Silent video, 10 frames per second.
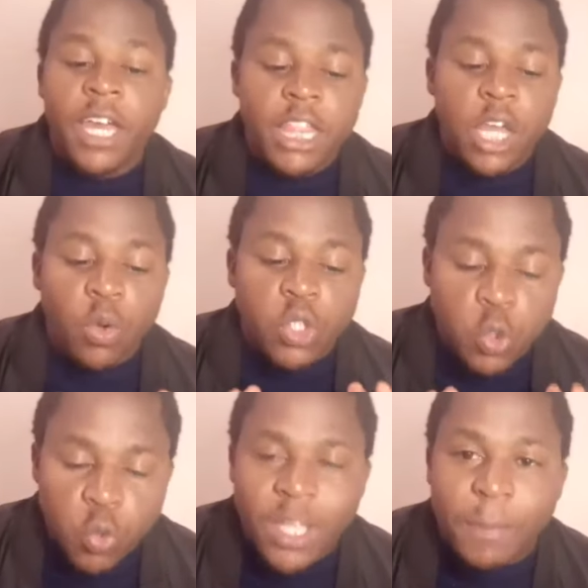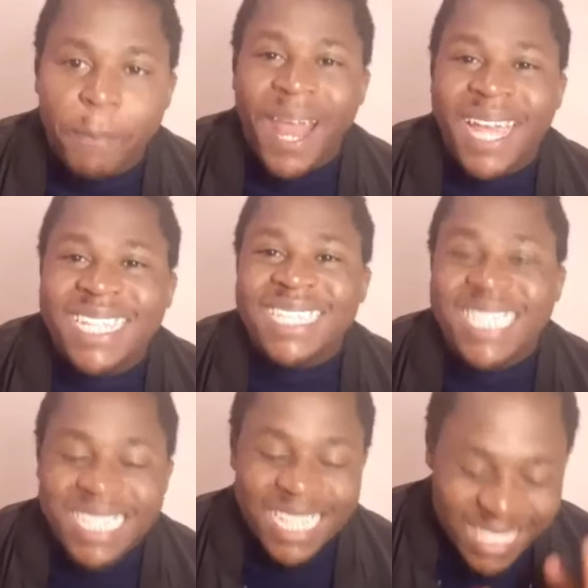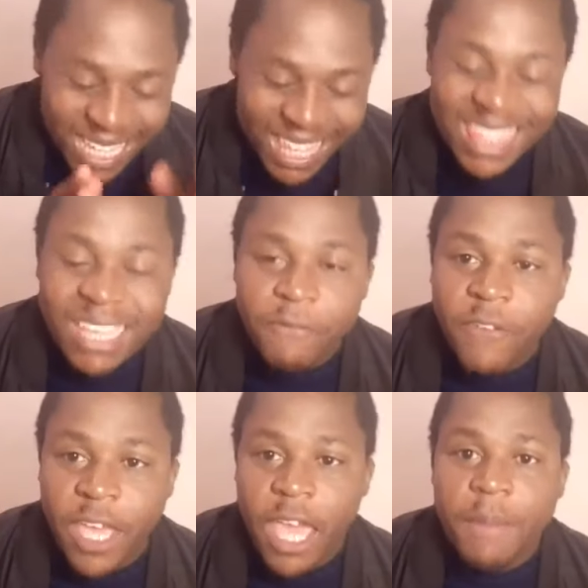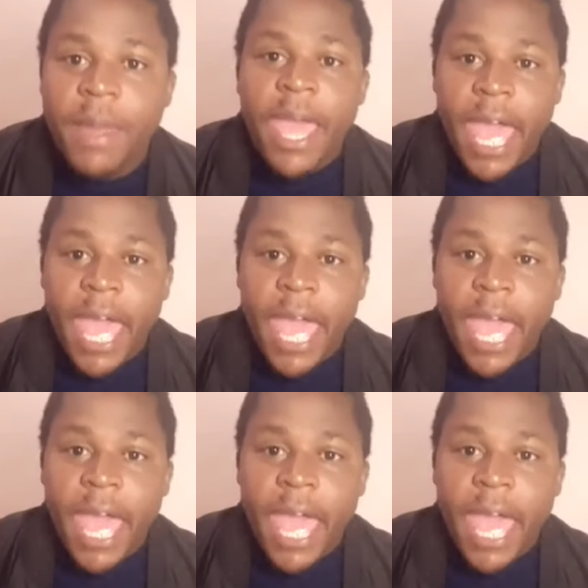they will sweat blood and tears in the game,